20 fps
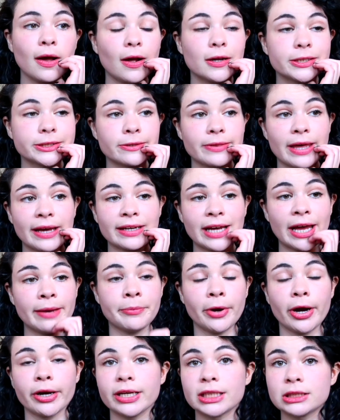Also, that guy
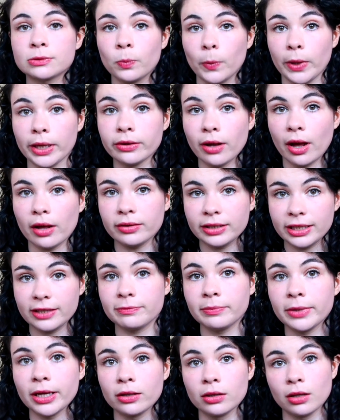Marcus will not leave
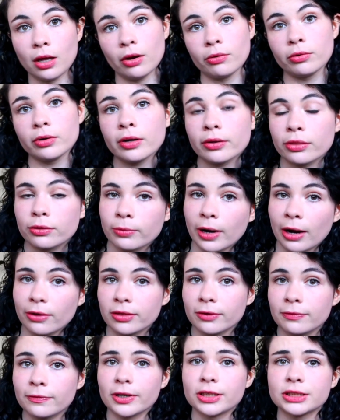me alone. Throughout
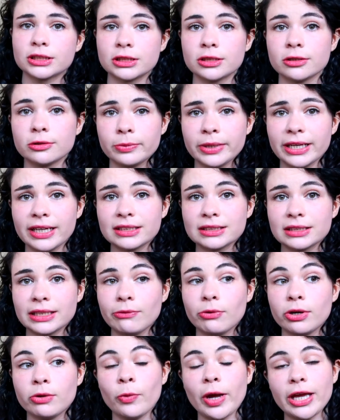the first 2 weeks, he
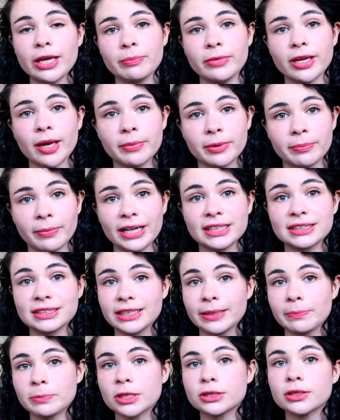would wake me up in my
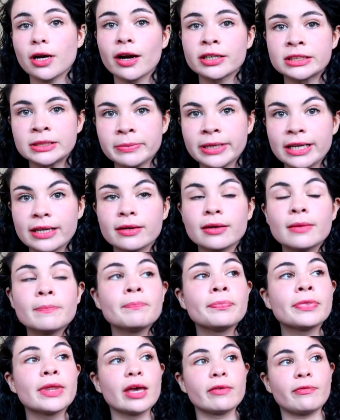sleep to talk to me.
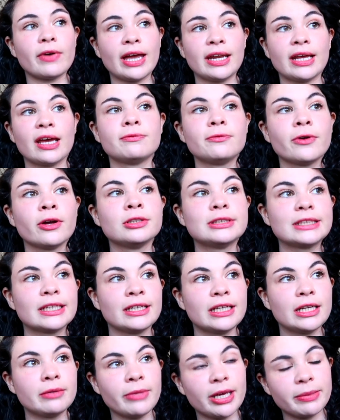If I had headphones in,
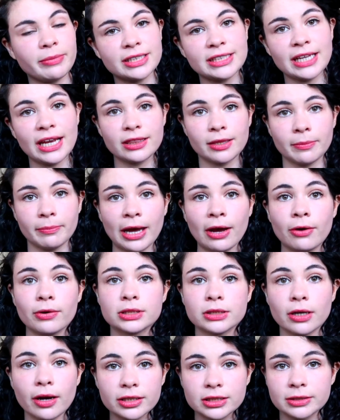he'd make me take them out and
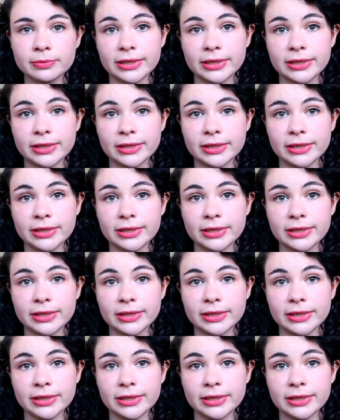talk to